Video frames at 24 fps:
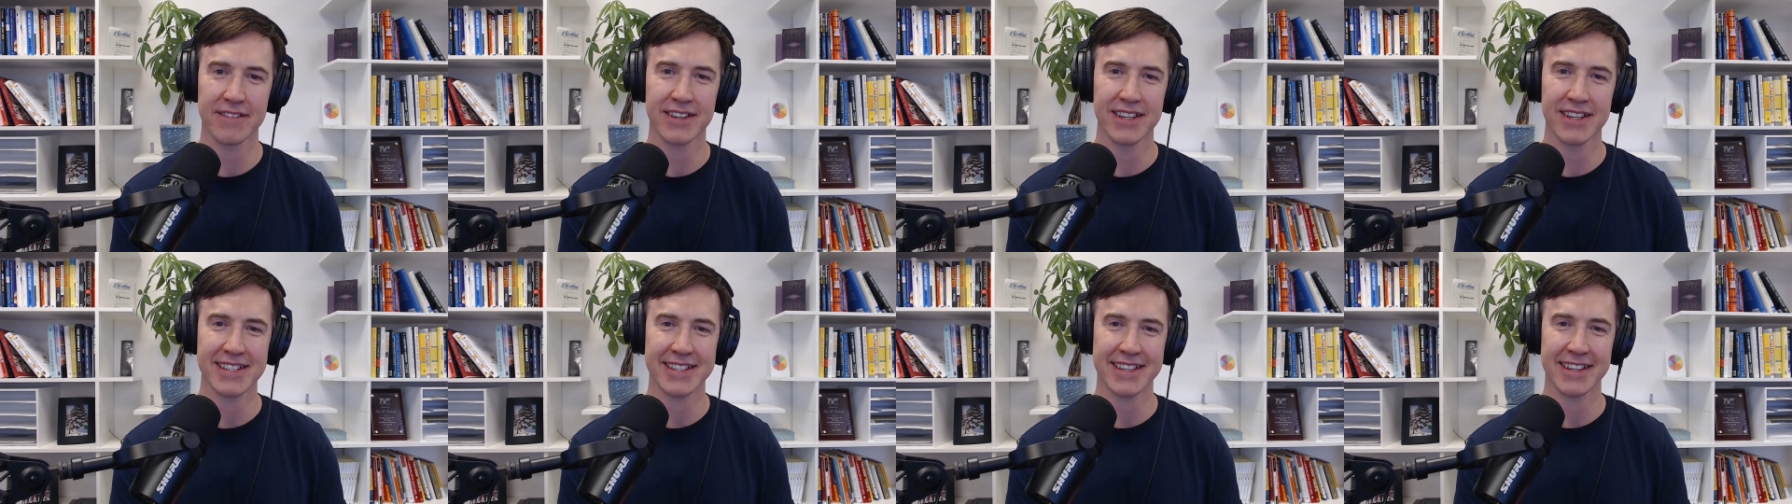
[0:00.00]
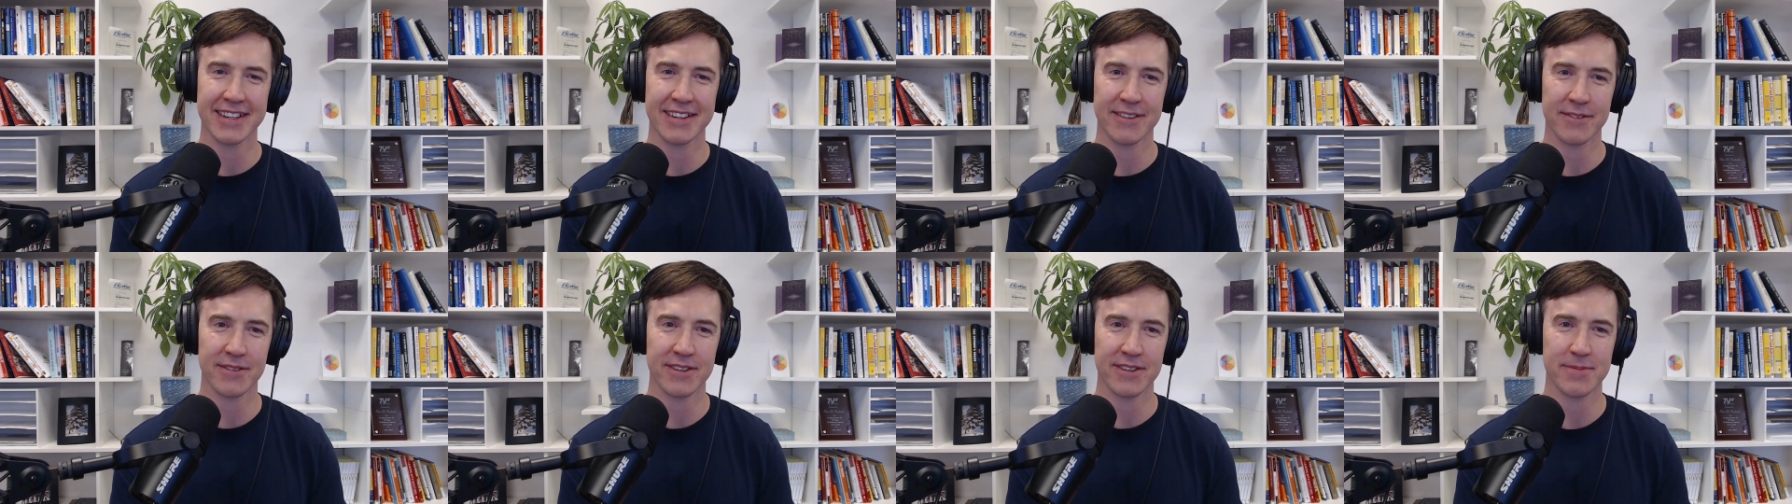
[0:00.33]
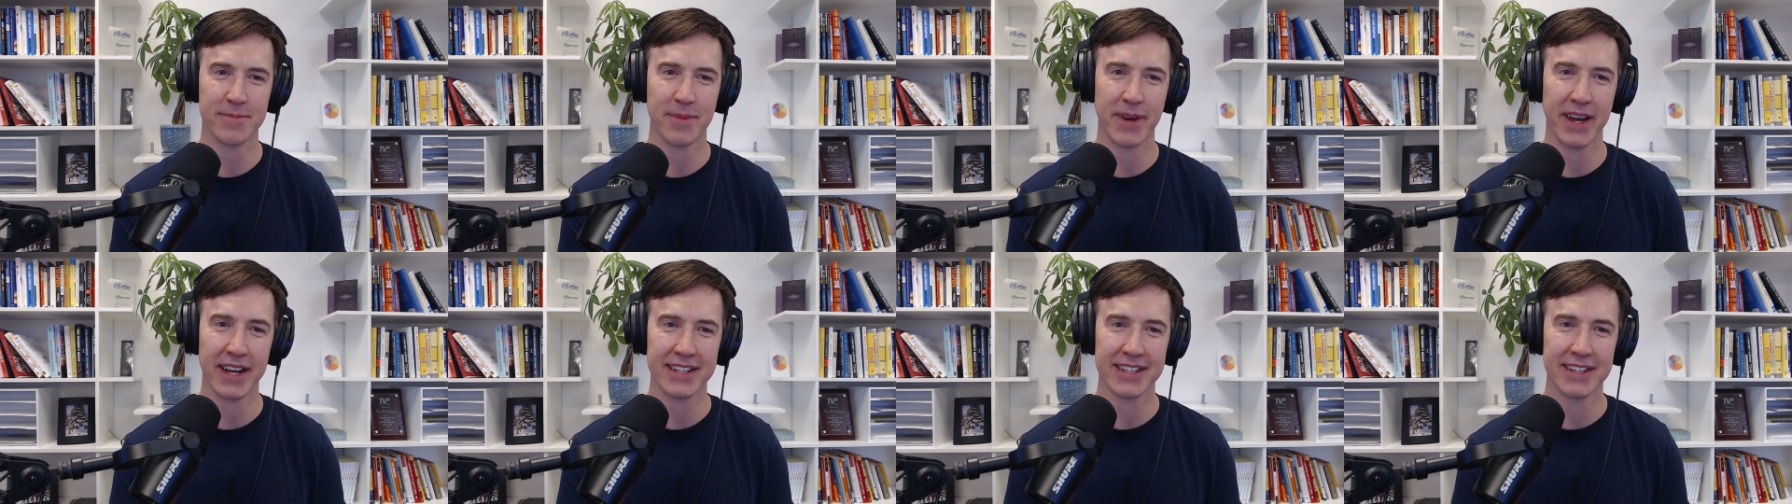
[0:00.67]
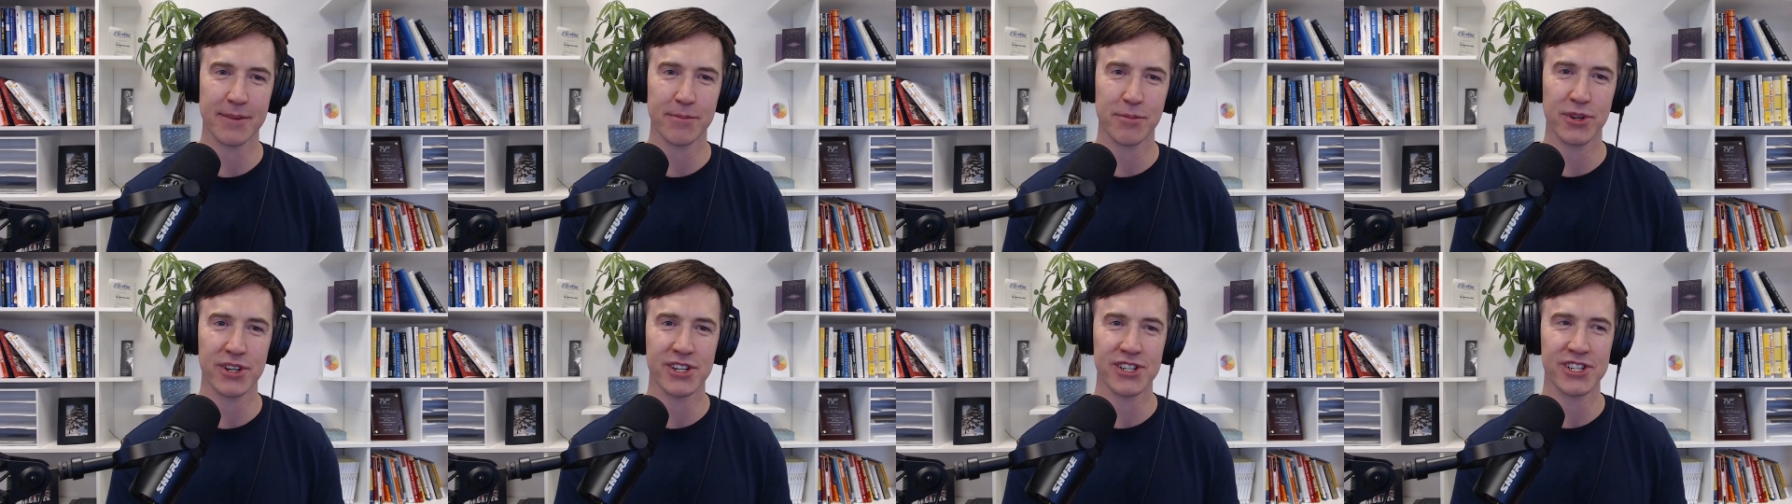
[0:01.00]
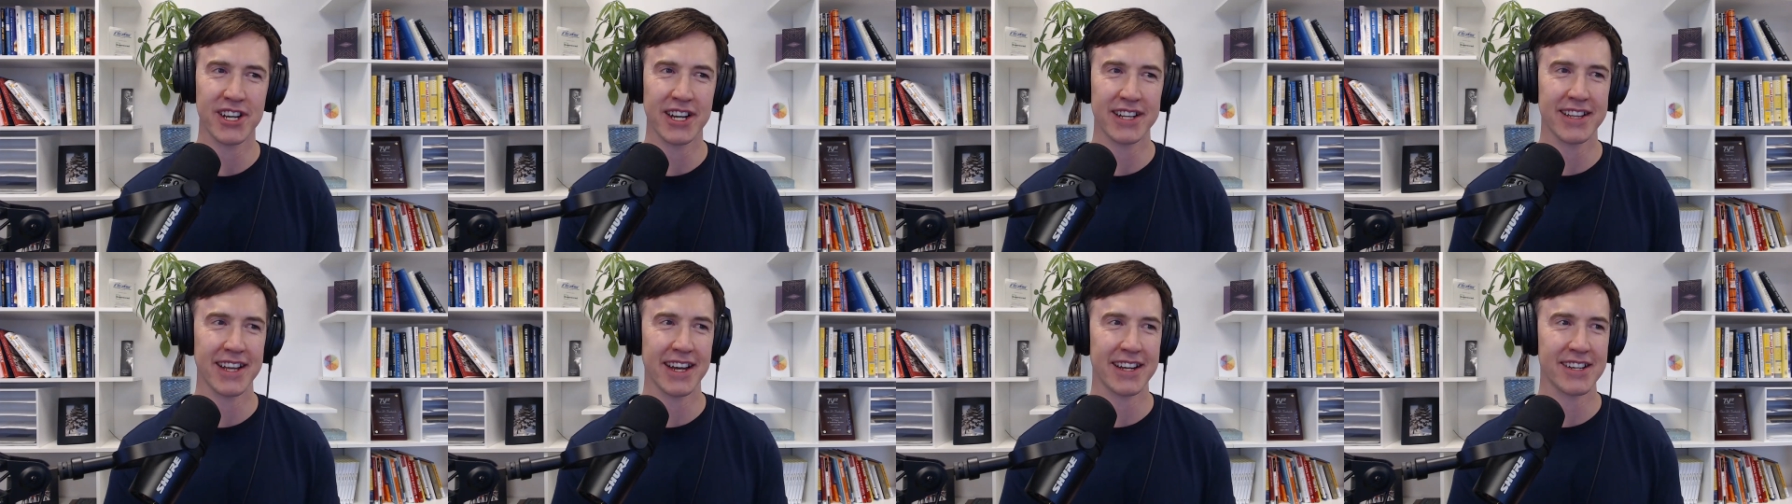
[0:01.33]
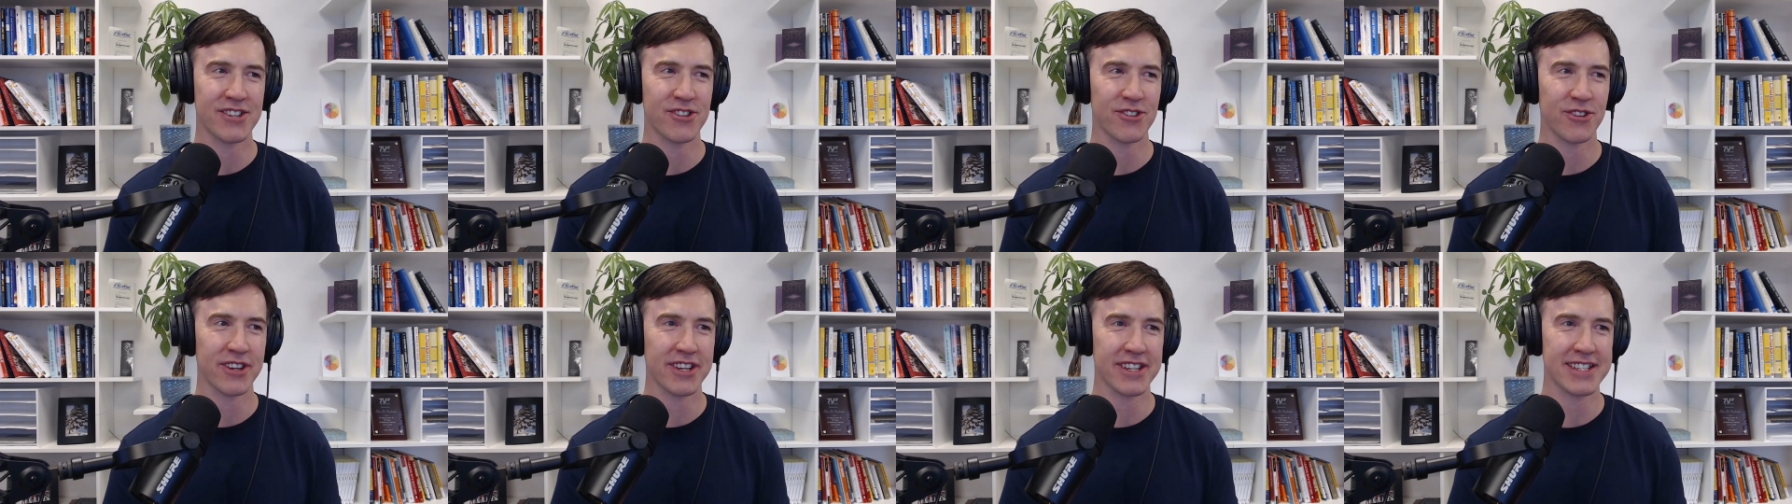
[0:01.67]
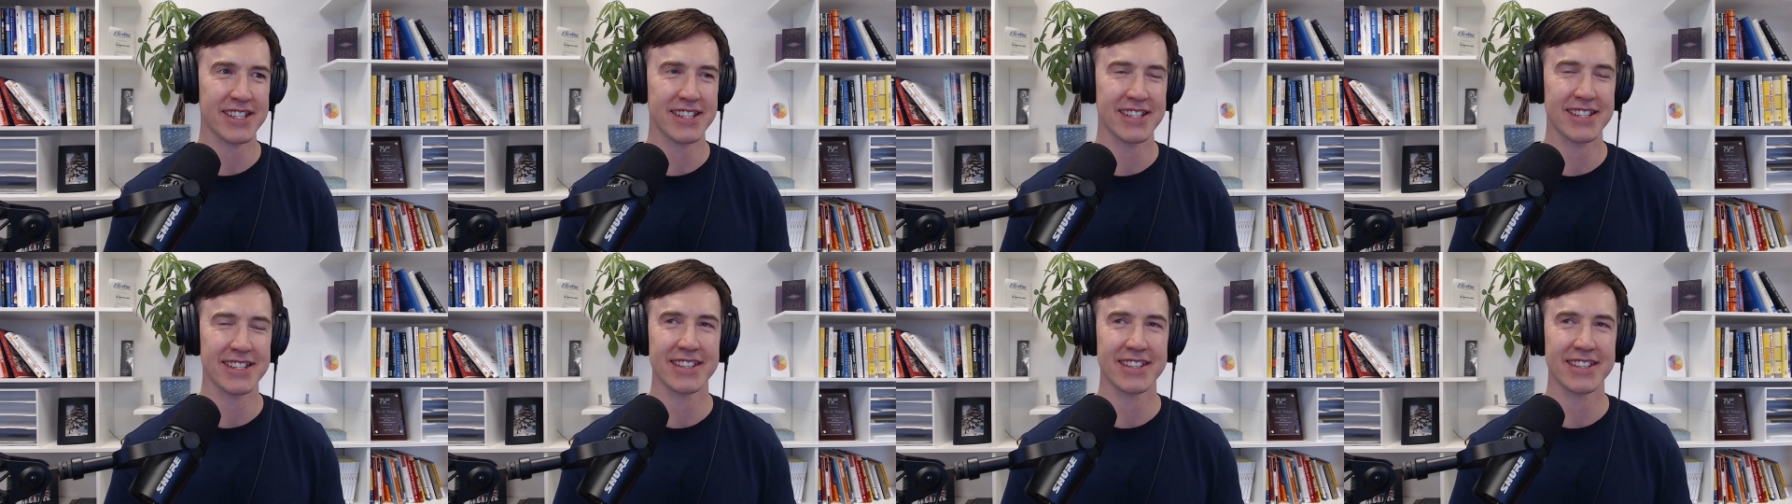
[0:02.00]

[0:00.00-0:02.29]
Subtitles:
He's going to respect and appreciate that choice.